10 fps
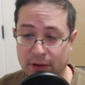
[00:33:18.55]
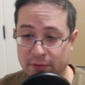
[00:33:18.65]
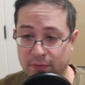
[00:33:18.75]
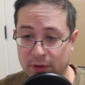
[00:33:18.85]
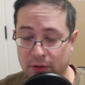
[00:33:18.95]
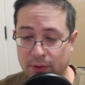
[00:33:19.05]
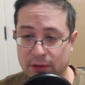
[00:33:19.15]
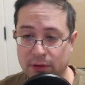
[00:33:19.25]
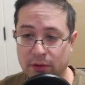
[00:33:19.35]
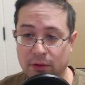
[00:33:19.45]
I didn't really know what
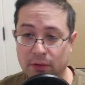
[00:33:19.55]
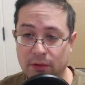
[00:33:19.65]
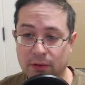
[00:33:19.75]
to do.